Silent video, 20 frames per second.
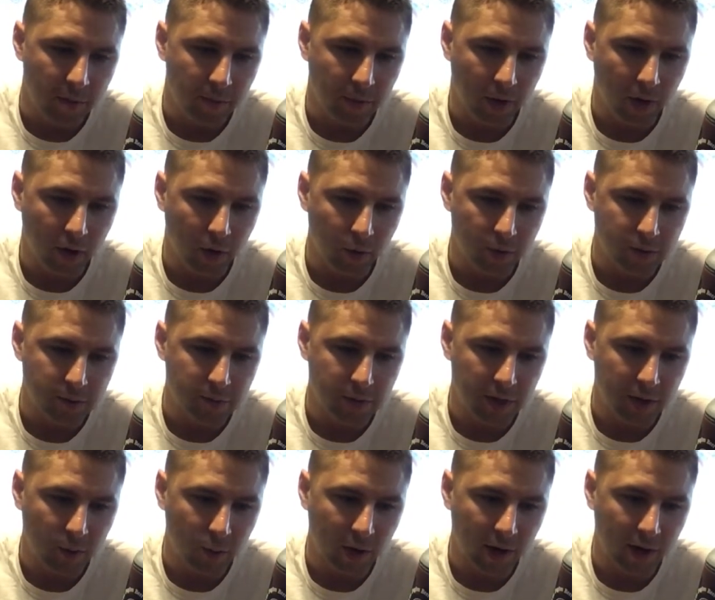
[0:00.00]
but always be
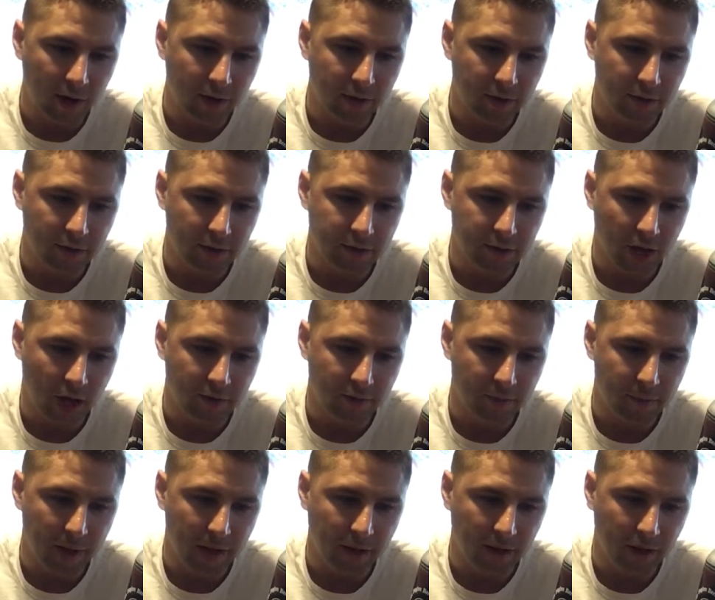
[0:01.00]
aware the Java
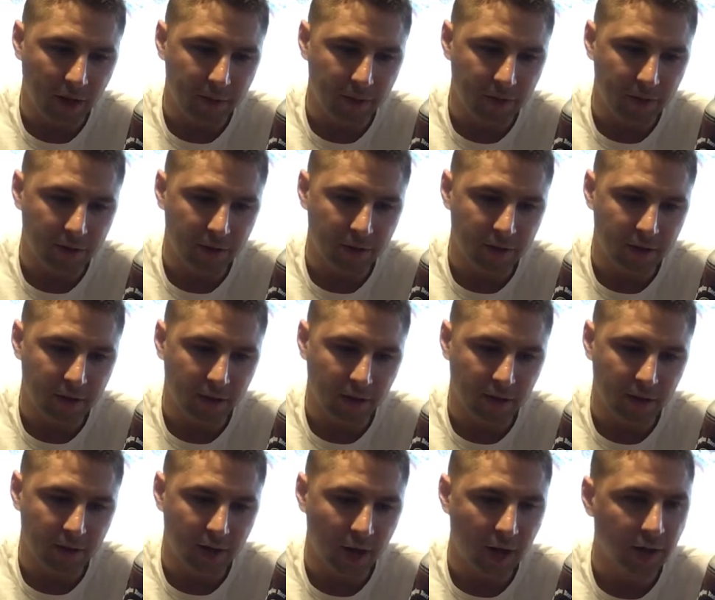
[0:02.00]
Man Cometh.
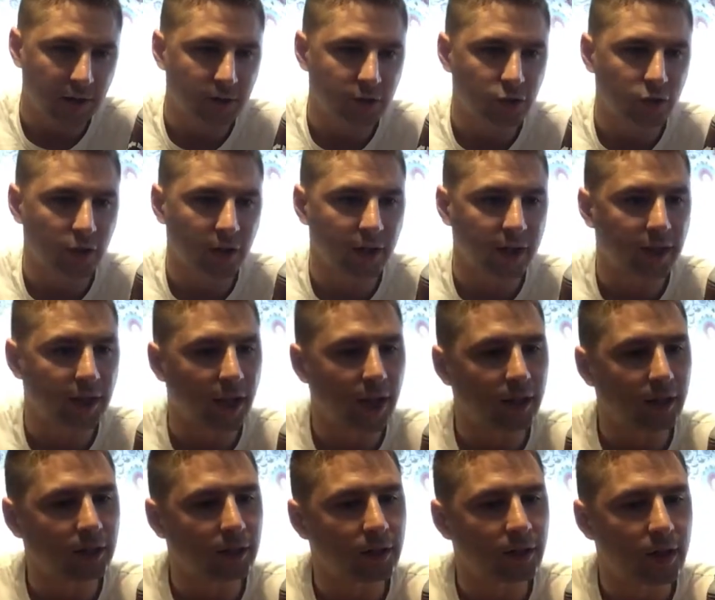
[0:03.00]
Think Dayton, drink
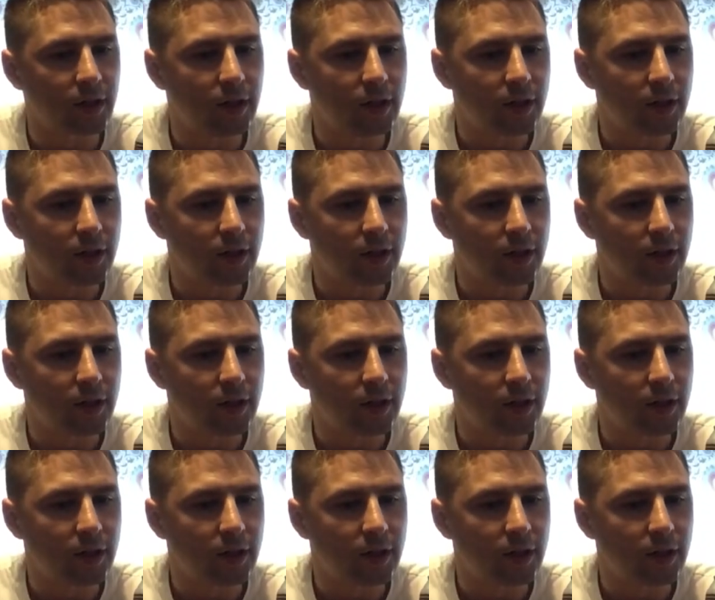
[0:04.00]
Dayton.